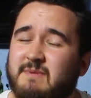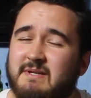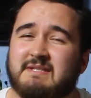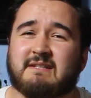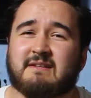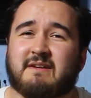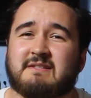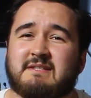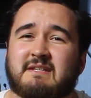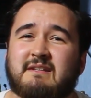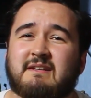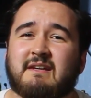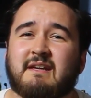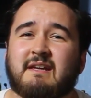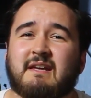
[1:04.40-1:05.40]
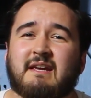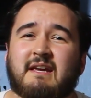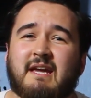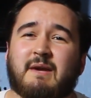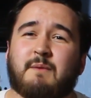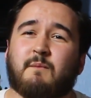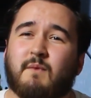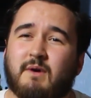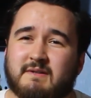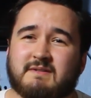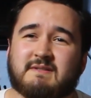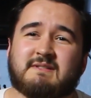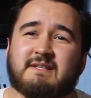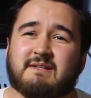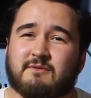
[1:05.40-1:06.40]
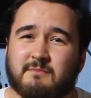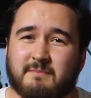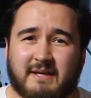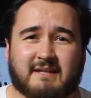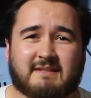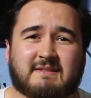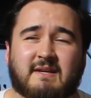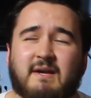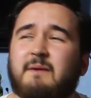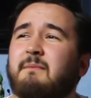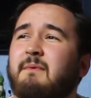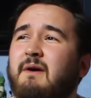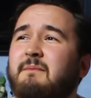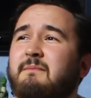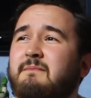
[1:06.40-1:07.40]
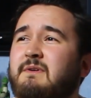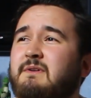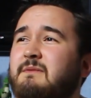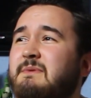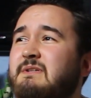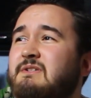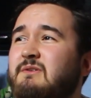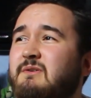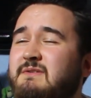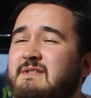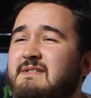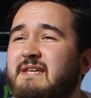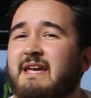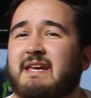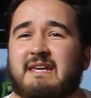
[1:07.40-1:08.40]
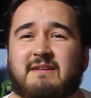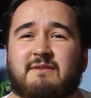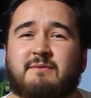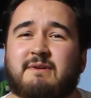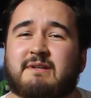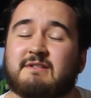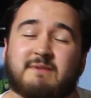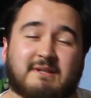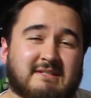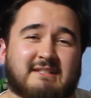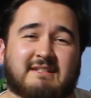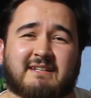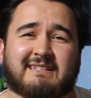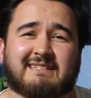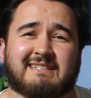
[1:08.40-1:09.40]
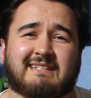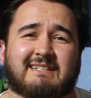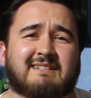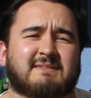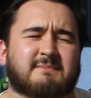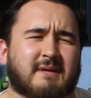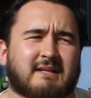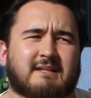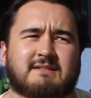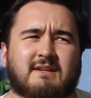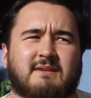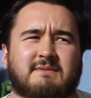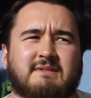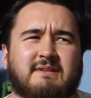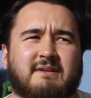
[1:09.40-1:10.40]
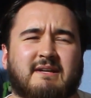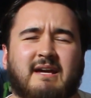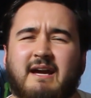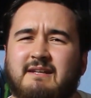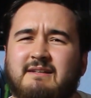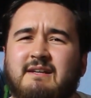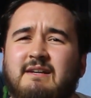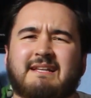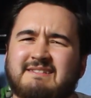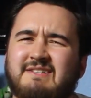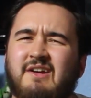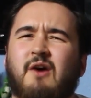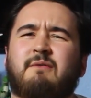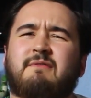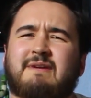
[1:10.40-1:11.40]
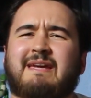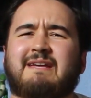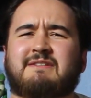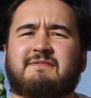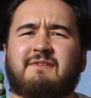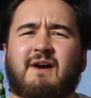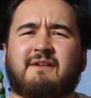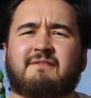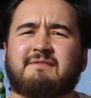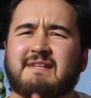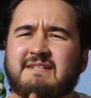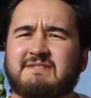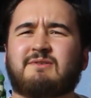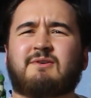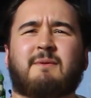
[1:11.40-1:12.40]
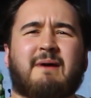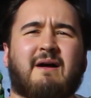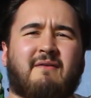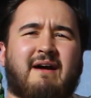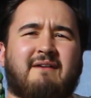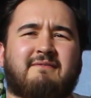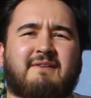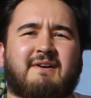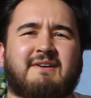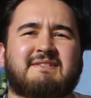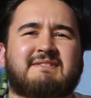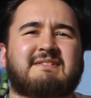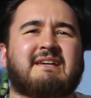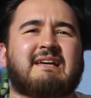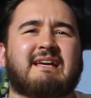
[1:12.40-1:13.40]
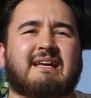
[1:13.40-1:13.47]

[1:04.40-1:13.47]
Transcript: 2019 in one single bit, but I'm going to be sure to say E3 2019 as many times as I can. Let's start with Gears 5. Let's talk about that first.